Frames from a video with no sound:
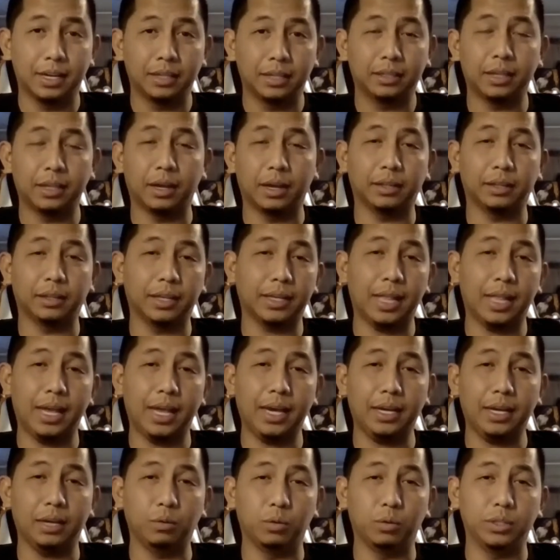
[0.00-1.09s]
the, the
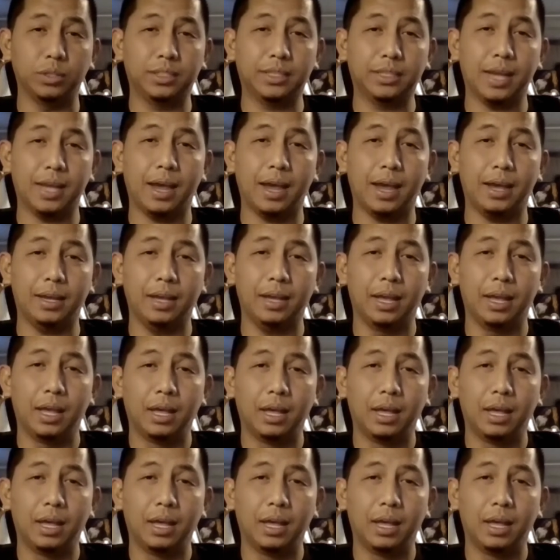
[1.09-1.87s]
client would say,